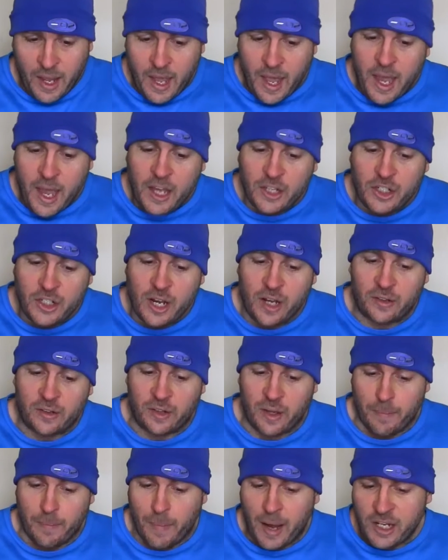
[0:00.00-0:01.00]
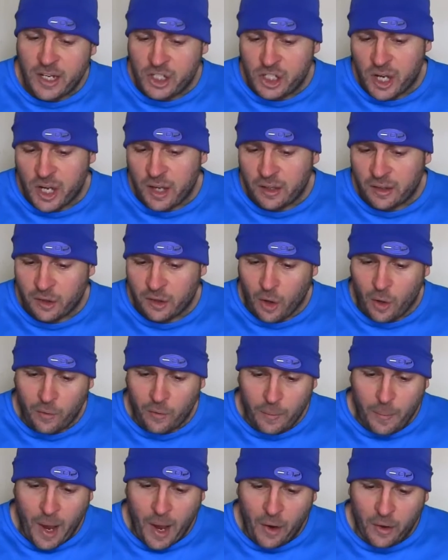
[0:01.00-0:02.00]
Hey Jason, my chest
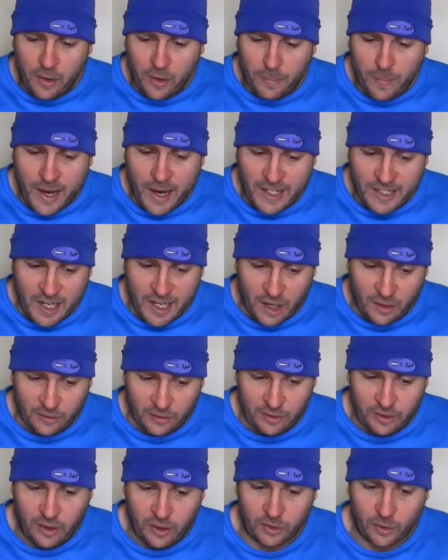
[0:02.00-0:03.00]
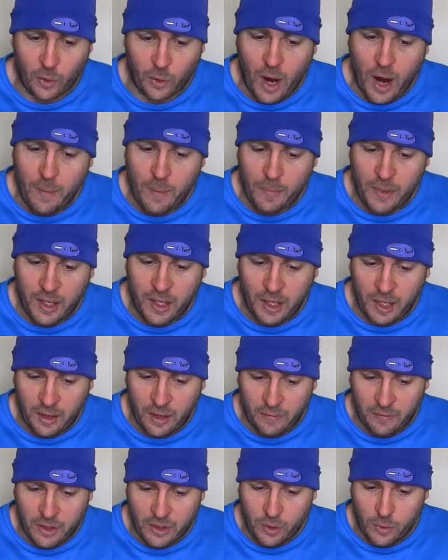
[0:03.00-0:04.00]
overpowers my delts, so I'm thinking
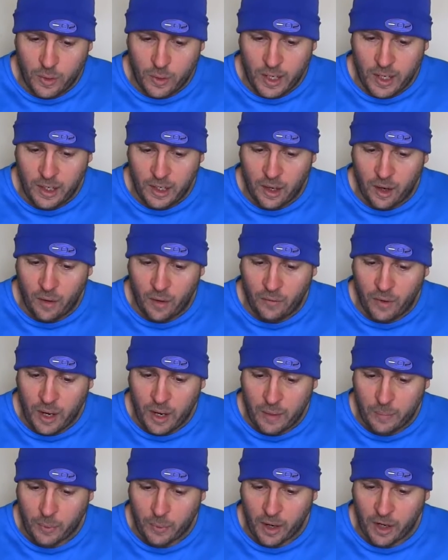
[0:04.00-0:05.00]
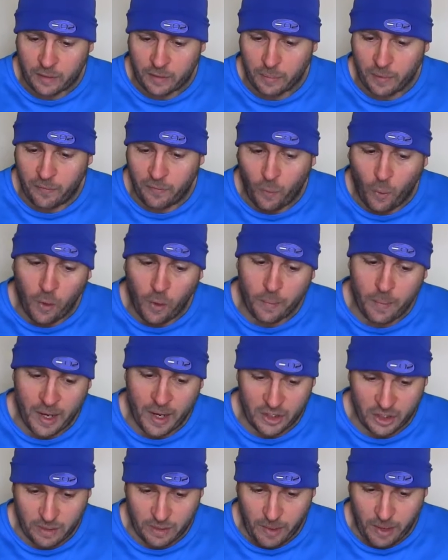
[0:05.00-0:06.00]
of doing overhead press before
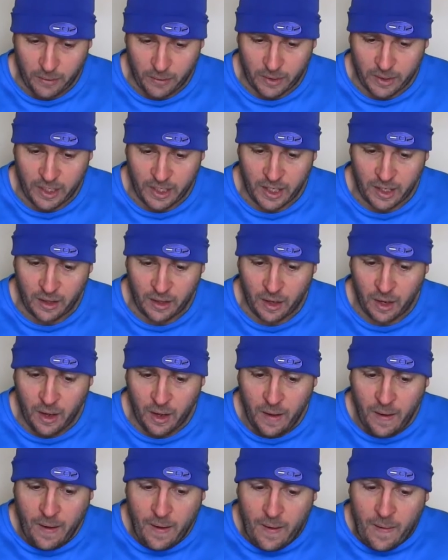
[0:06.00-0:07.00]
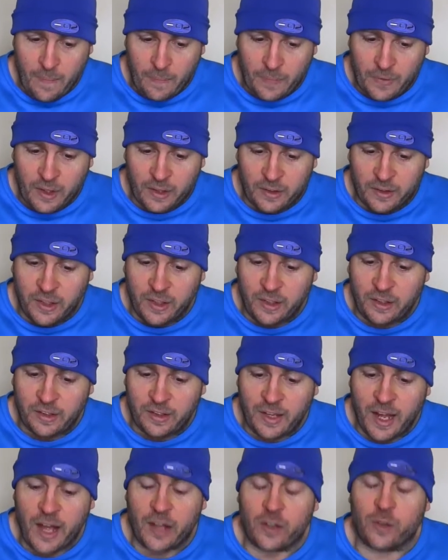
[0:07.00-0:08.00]
bench in my routine. Does this
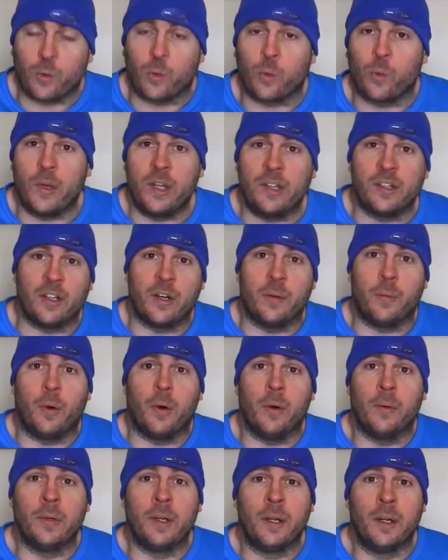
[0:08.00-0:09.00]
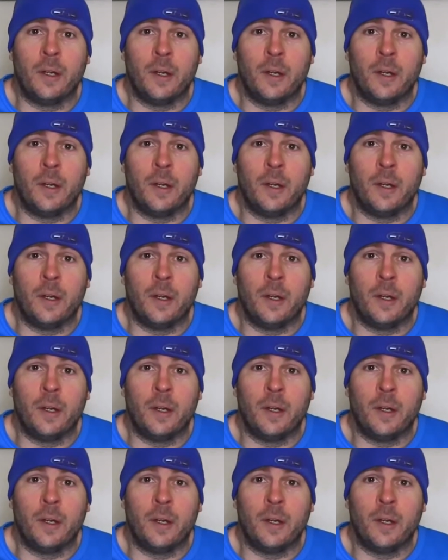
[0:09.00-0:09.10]
sound reasonable?